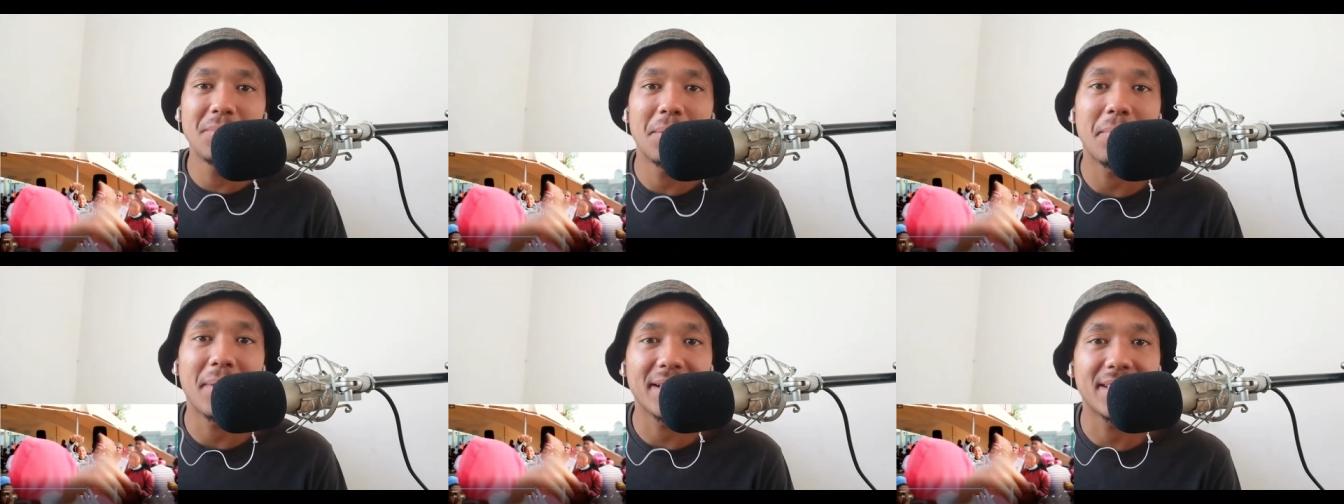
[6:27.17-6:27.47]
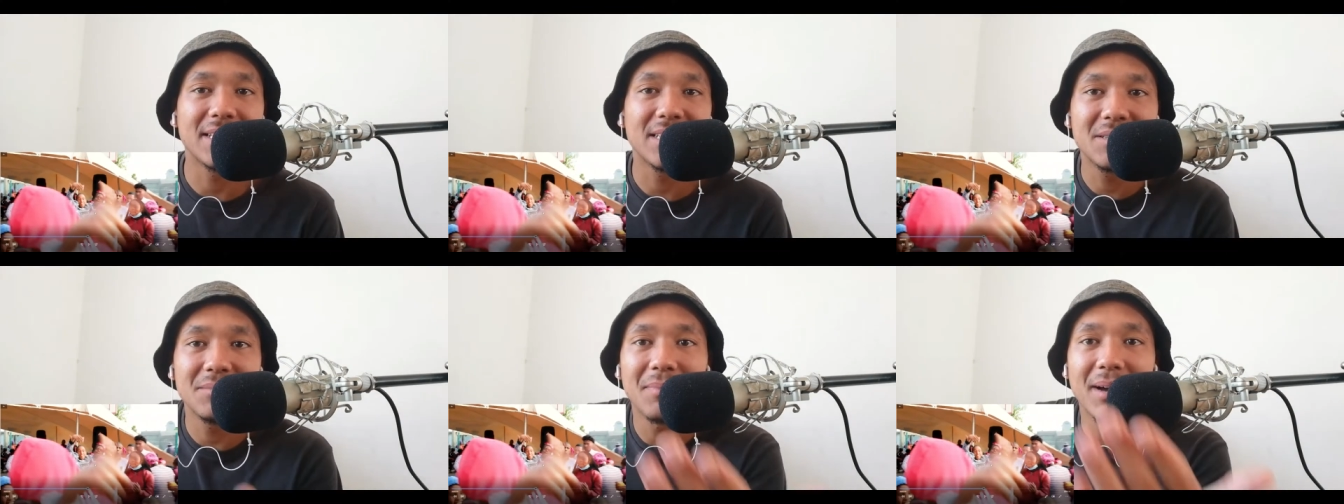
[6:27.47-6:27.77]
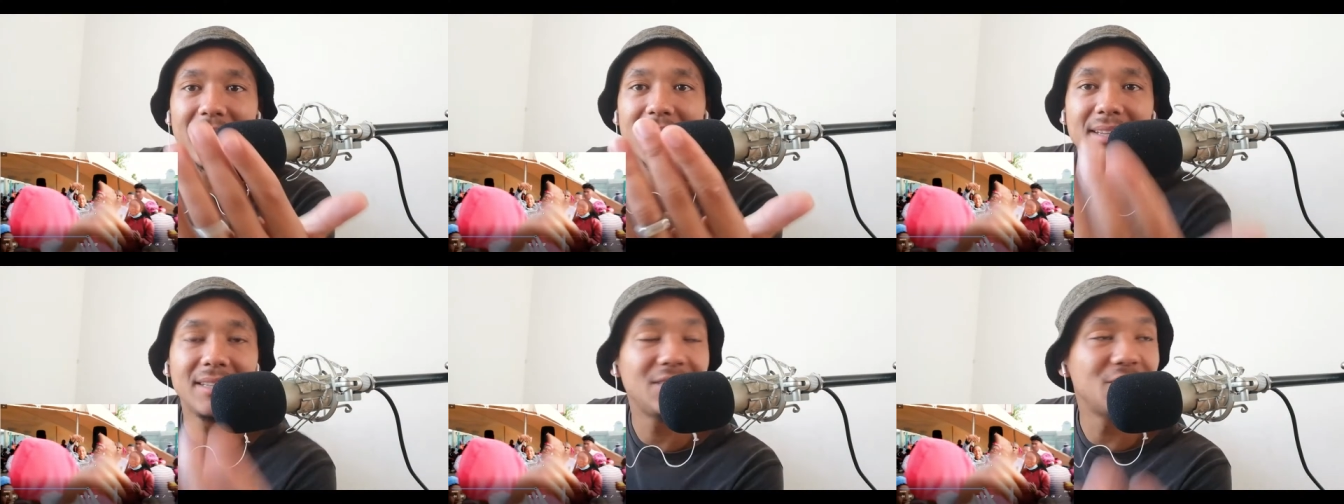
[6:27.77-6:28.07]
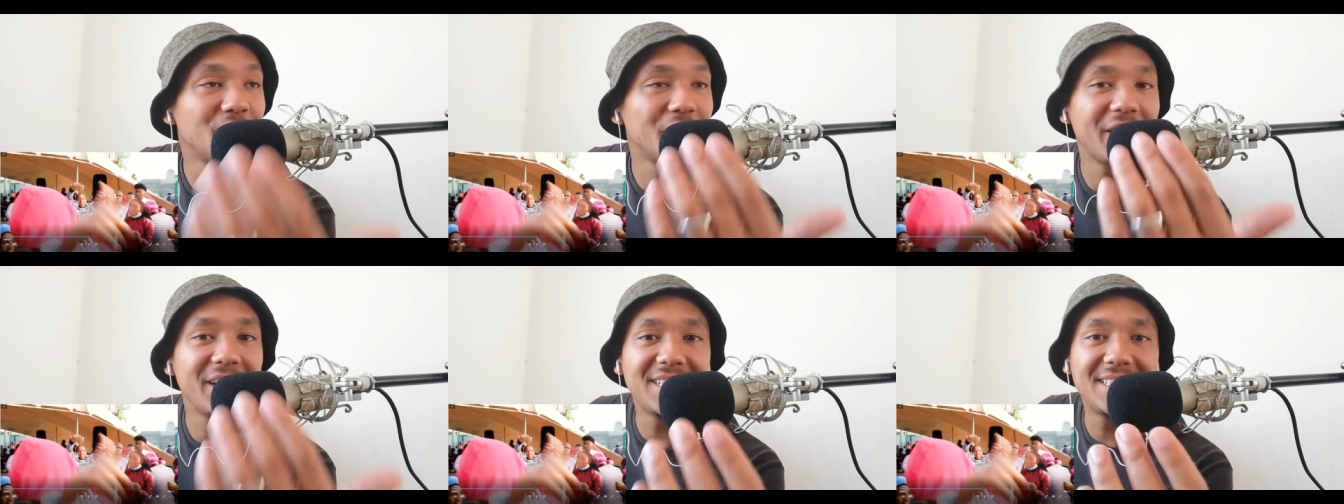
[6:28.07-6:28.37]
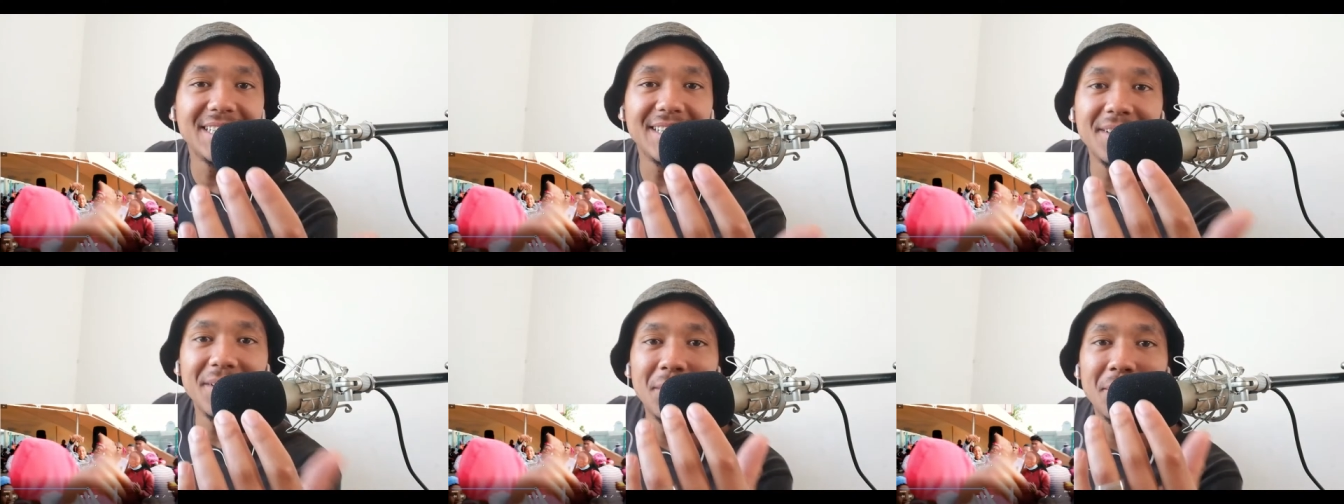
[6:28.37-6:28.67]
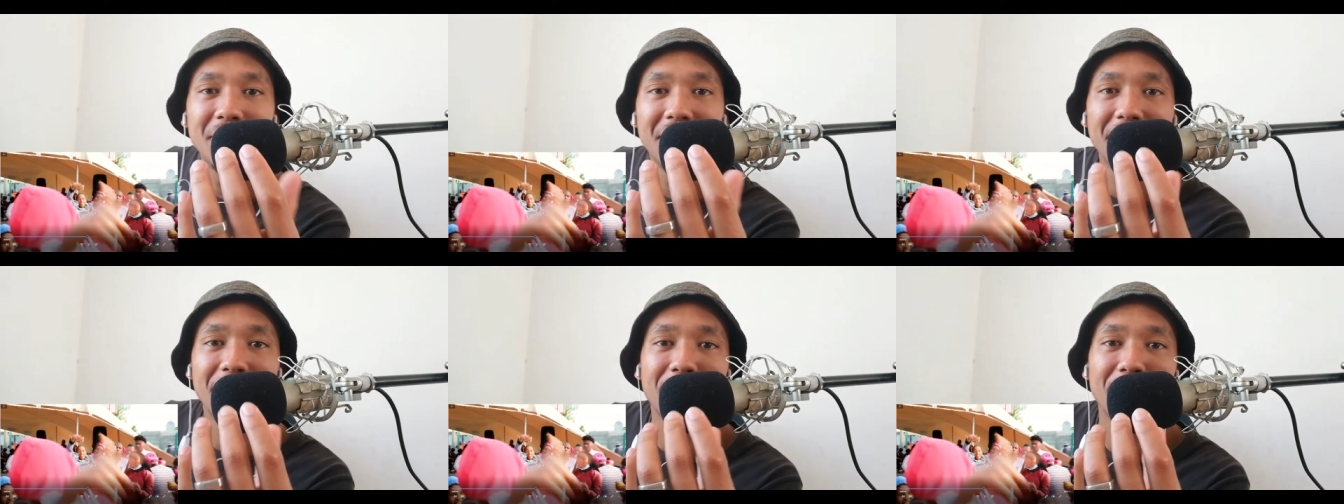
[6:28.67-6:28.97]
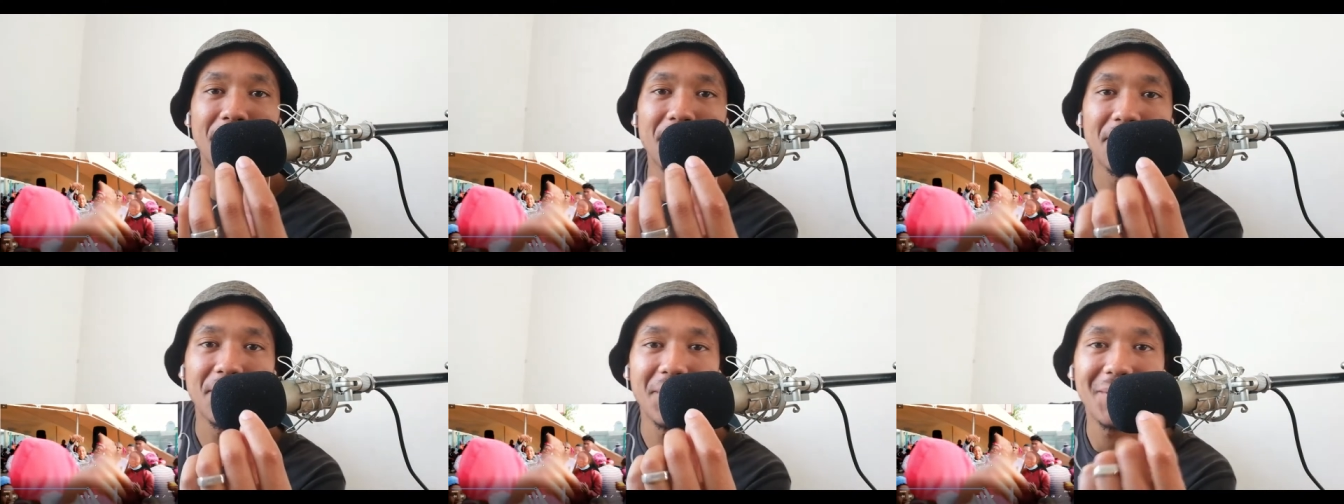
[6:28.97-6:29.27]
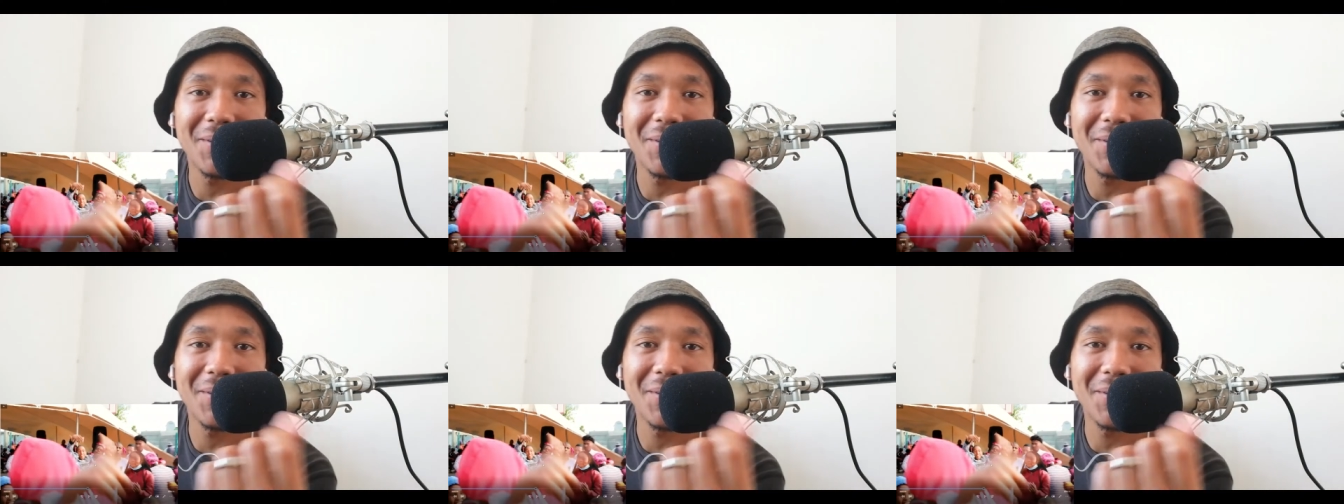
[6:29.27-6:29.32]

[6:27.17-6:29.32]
man, but this man is original, man.